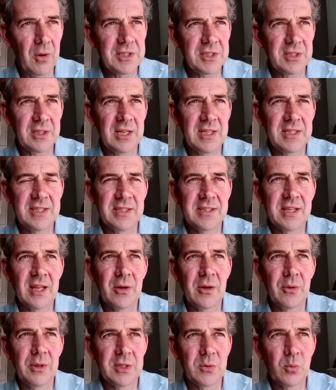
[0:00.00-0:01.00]
it's, it's as
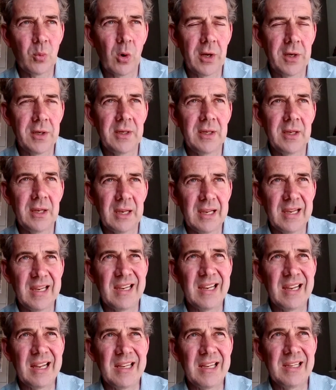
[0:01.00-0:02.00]
though this one
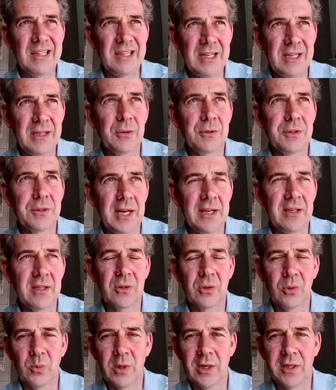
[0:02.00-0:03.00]
legal technical